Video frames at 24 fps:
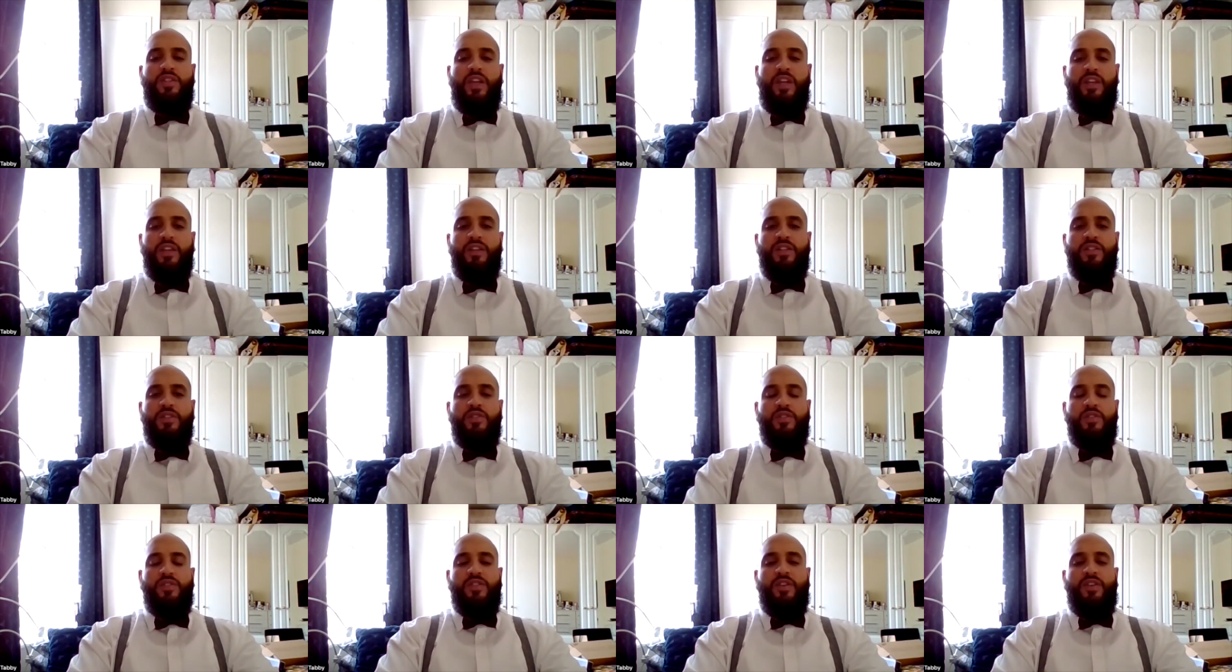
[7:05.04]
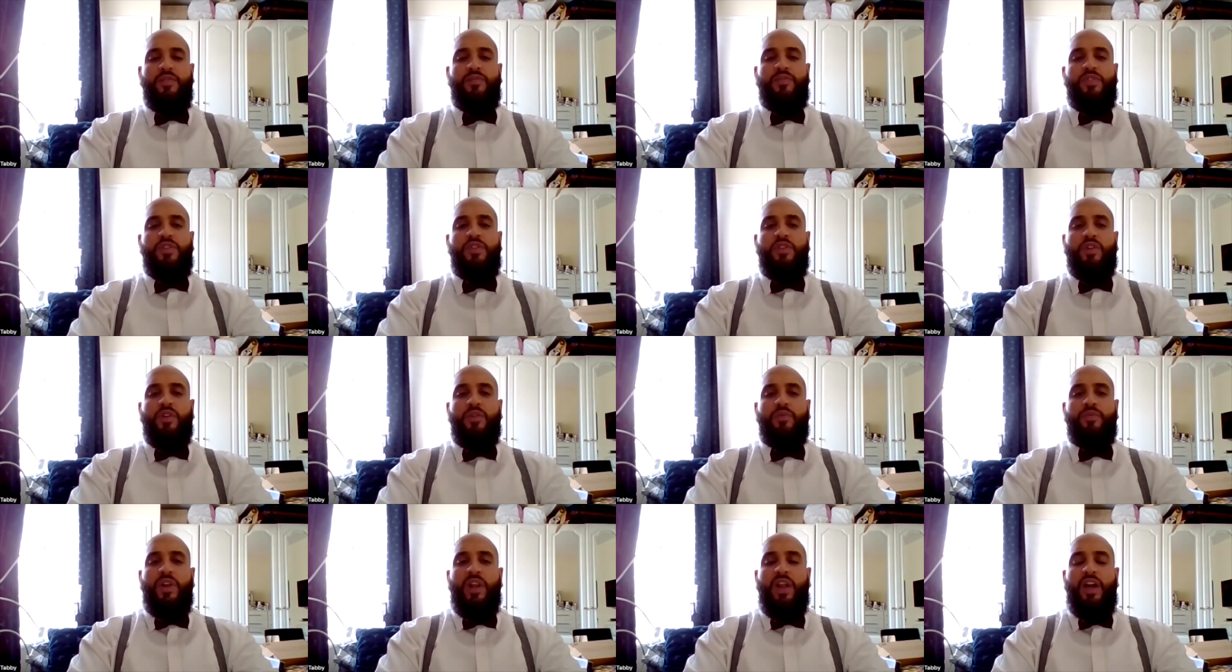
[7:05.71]
take, it's not something you
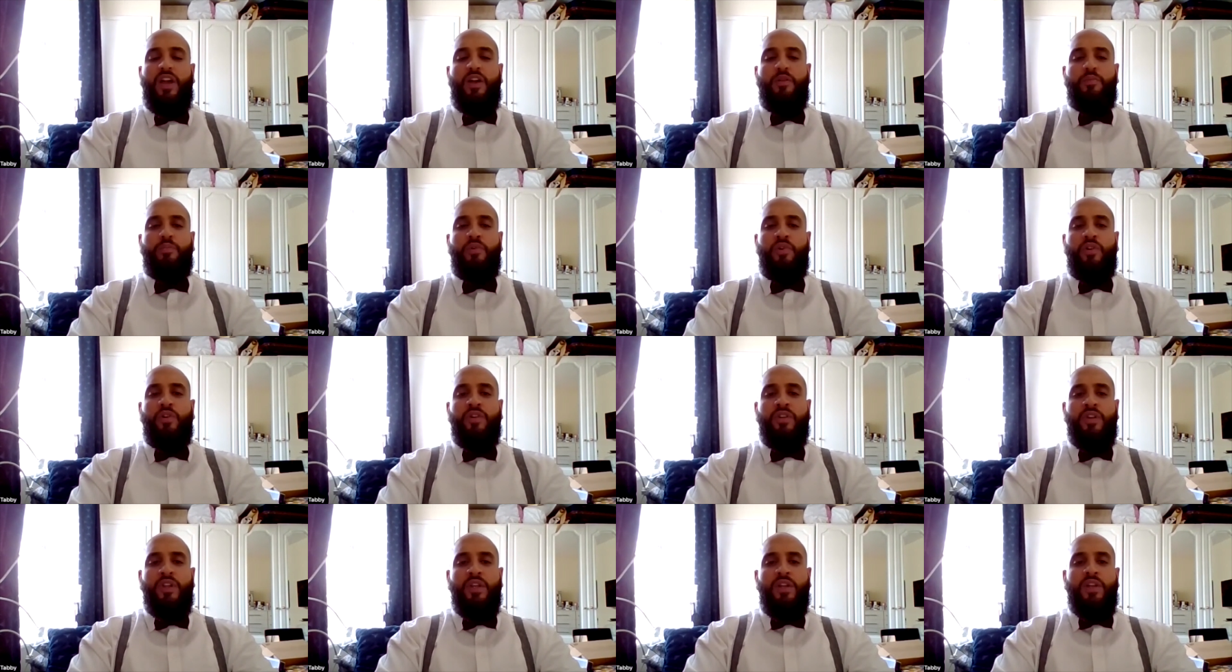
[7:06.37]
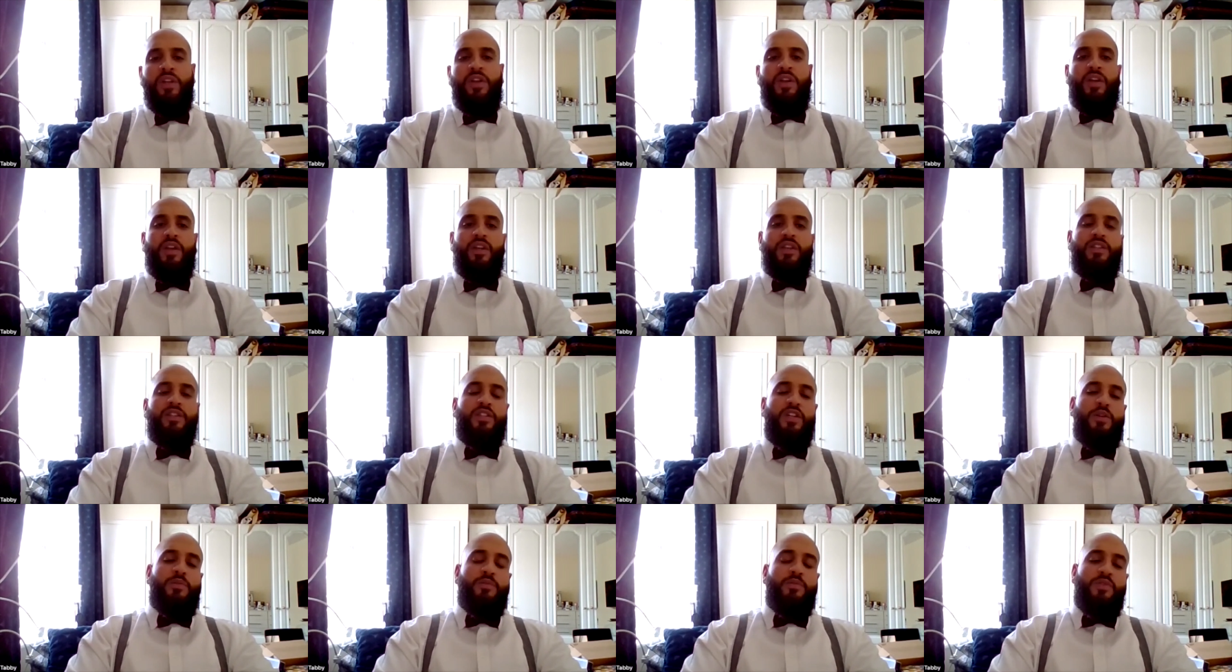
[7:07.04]
can rely upon in
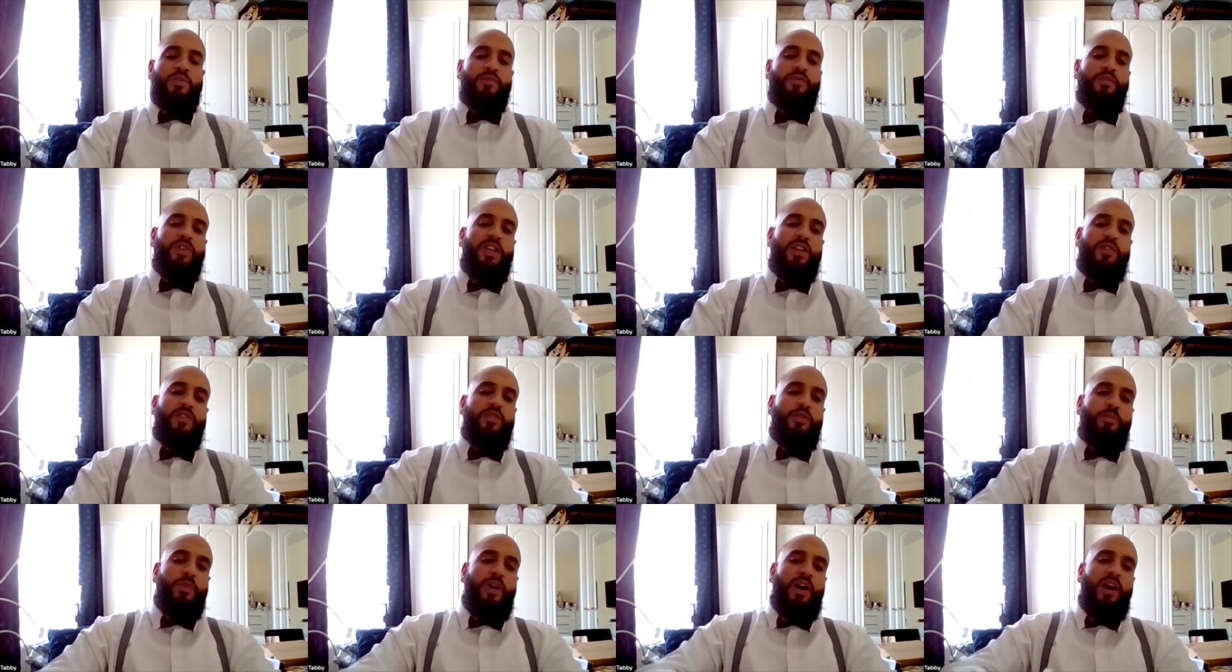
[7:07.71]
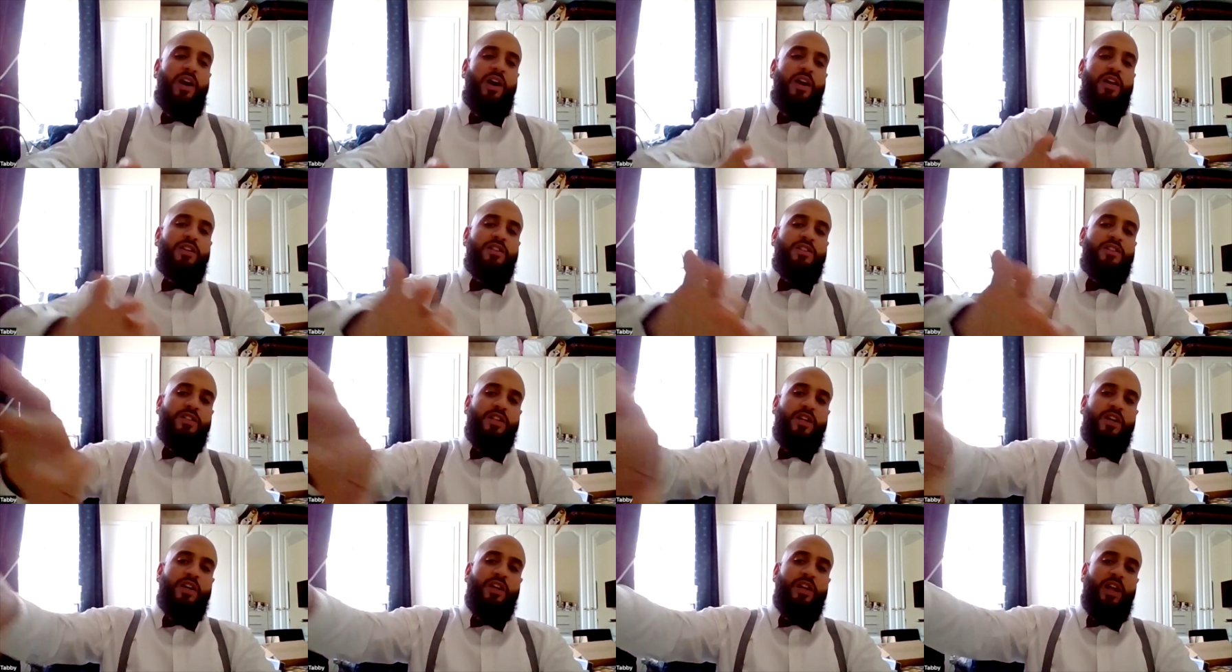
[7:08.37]
terms of leaving behind
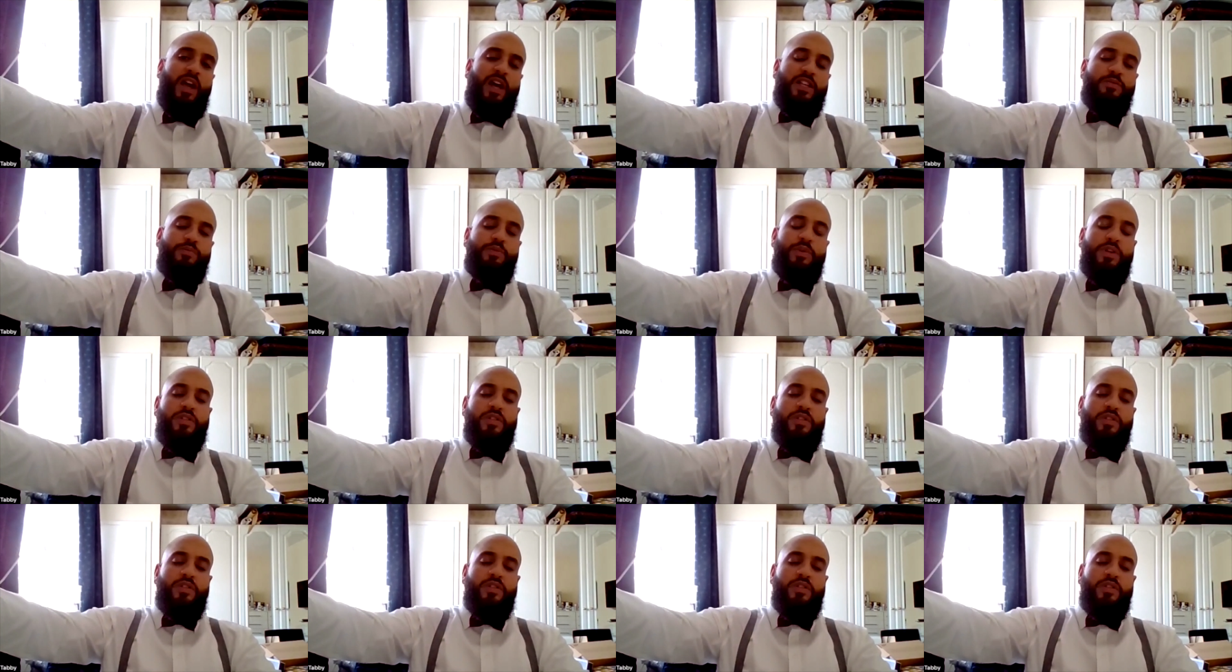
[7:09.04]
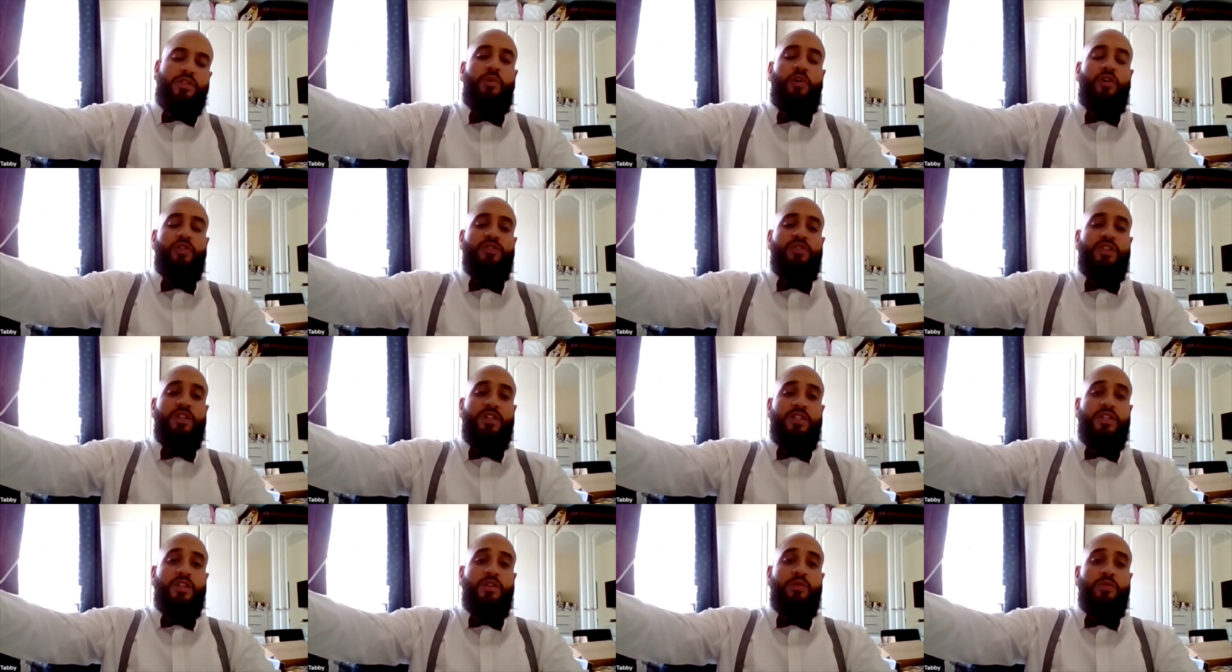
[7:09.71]
certain aspects of your
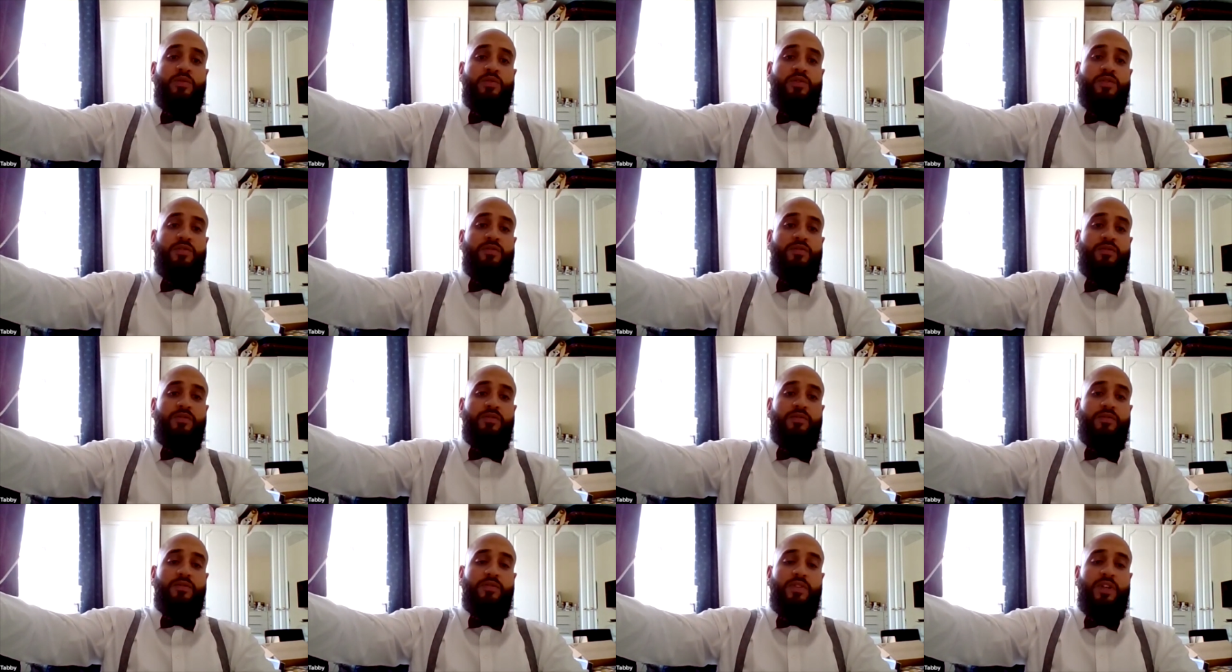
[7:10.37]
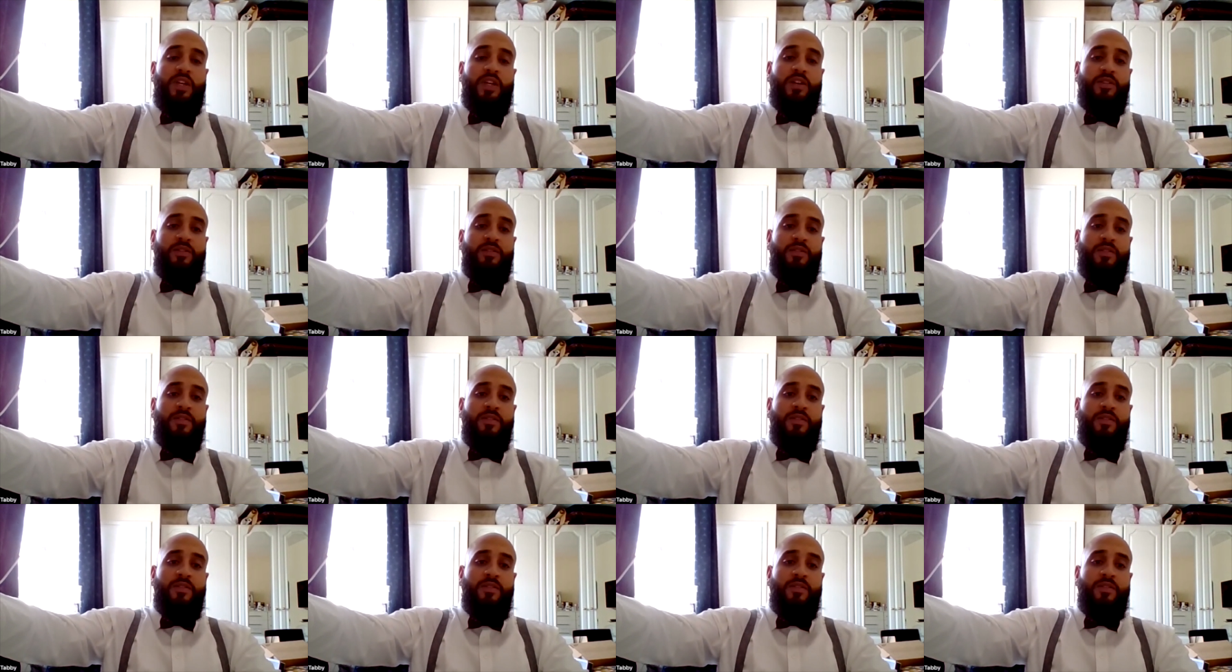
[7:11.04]
boxing skills. Yeah.